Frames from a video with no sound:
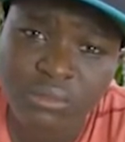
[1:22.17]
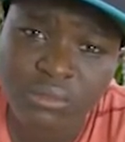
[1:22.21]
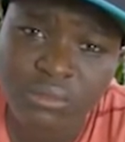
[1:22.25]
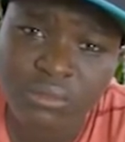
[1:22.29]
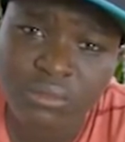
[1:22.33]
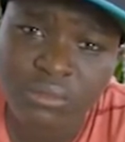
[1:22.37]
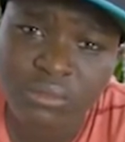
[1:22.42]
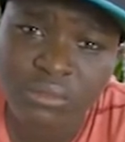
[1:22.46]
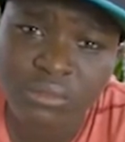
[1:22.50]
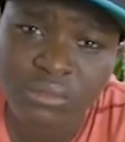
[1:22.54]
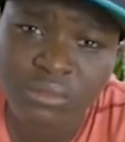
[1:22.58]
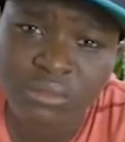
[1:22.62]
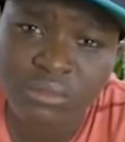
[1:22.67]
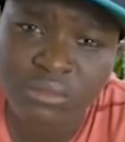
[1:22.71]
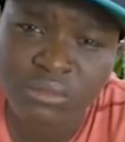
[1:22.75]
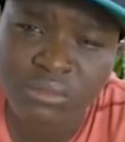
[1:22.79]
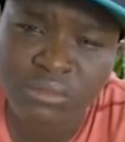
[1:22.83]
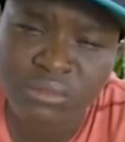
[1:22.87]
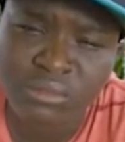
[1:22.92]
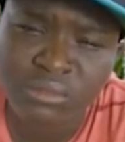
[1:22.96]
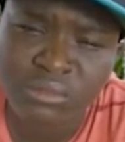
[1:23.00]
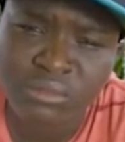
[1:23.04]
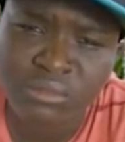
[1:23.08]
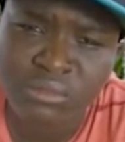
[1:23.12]

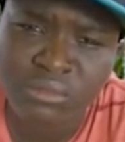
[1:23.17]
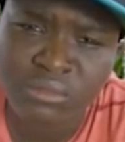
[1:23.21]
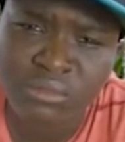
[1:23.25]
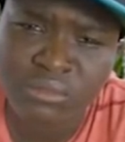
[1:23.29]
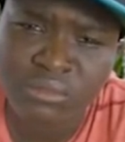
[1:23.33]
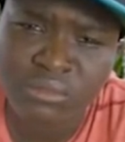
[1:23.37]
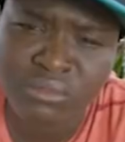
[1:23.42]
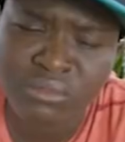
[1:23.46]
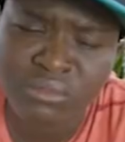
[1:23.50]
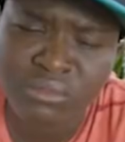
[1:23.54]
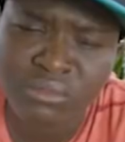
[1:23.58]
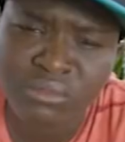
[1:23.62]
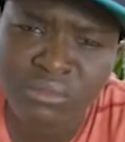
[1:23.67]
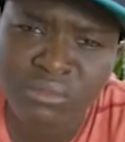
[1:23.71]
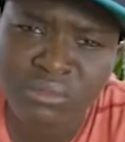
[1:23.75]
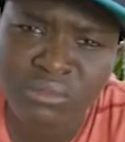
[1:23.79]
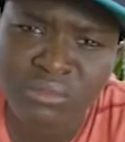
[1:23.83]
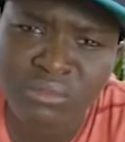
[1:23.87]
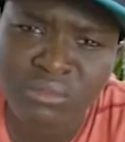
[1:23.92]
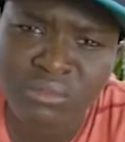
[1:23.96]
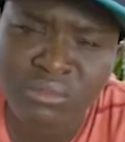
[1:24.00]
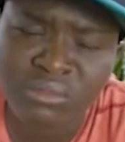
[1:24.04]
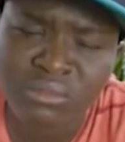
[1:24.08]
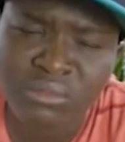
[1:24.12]

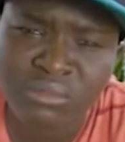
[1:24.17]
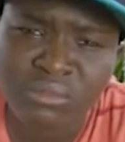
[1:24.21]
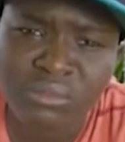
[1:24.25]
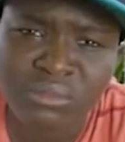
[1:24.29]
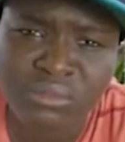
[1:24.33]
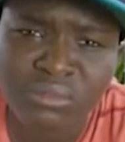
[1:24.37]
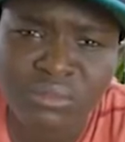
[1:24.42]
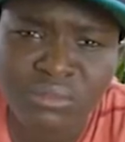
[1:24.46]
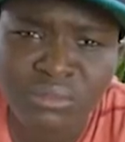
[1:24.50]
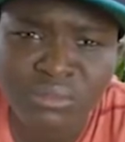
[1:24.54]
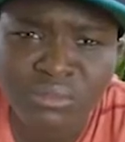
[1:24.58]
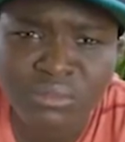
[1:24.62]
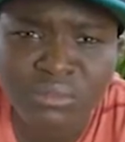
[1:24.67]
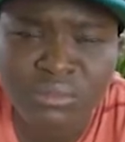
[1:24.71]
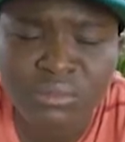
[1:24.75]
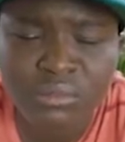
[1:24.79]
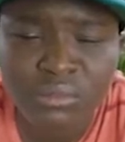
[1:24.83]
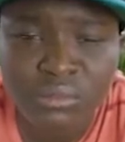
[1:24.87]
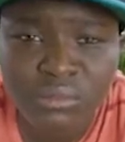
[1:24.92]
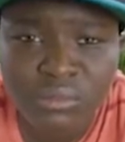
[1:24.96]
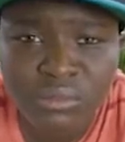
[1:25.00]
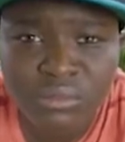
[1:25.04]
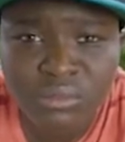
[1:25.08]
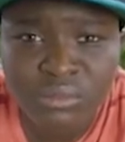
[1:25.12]

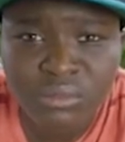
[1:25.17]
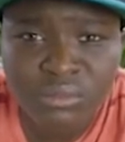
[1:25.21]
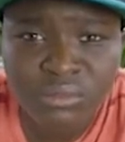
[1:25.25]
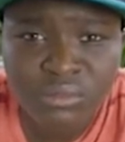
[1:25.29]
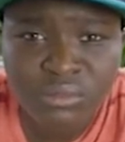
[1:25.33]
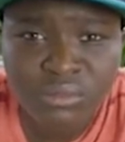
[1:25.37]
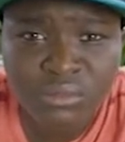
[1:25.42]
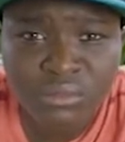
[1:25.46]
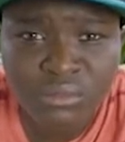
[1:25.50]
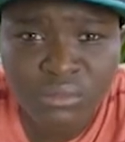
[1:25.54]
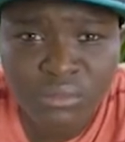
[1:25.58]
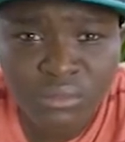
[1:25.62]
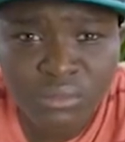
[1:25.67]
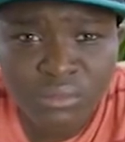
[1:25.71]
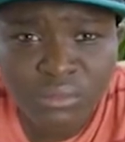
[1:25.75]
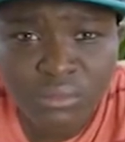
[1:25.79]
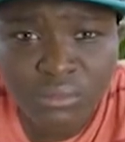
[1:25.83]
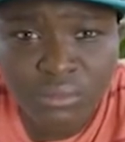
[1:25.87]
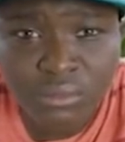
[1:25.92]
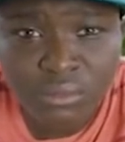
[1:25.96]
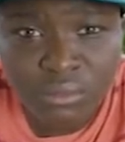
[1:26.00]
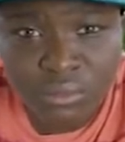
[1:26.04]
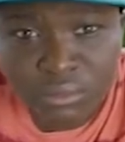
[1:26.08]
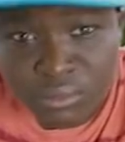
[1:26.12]

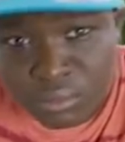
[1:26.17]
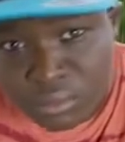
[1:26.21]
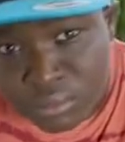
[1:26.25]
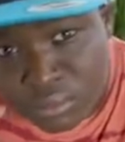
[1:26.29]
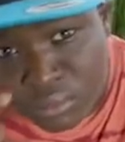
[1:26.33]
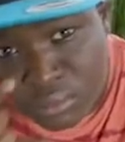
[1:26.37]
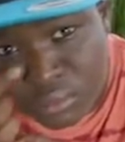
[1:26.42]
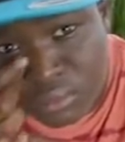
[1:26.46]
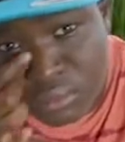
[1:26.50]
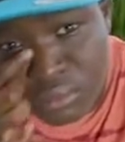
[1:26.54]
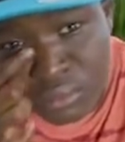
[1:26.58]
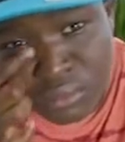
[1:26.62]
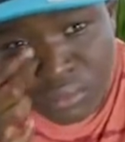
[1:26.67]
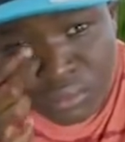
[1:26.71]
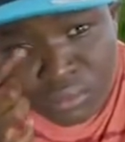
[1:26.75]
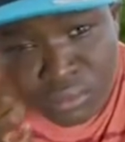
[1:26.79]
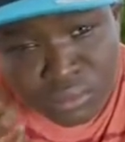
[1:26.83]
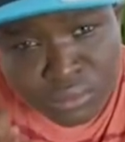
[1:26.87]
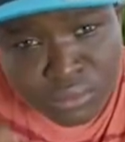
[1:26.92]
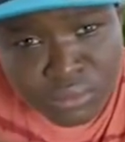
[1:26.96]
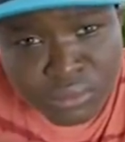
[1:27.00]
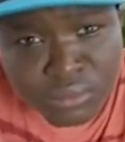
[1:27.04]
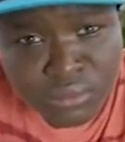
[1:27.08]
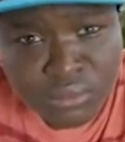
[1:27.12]

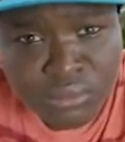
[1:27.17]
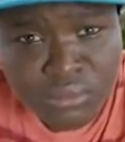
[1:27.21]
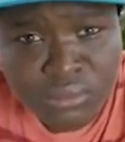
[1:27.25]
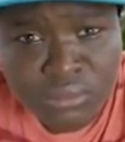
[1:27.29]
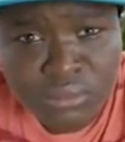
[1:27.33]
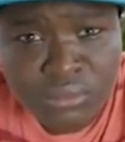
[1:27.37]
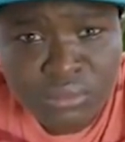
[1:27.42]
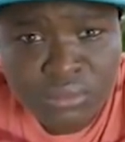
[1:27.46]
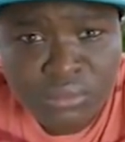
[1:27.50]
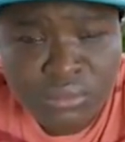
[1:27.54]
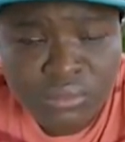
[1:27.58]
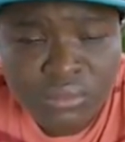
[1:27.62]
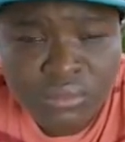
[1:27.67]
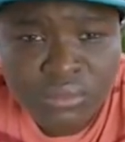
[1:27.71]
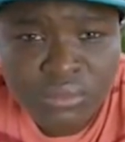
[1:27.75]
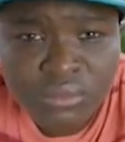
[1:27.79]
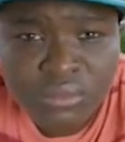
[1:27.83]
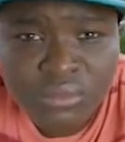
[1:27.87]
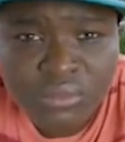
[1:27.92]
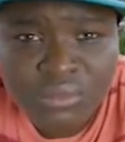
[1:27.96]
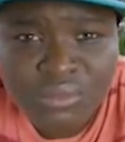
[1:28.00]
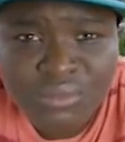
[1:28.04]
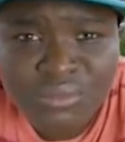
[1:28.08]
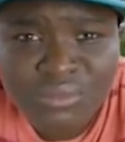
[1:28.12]

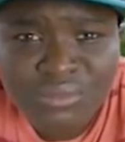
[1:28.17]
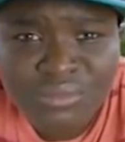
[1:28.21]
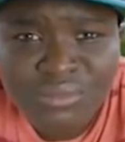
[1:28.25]
[no speech]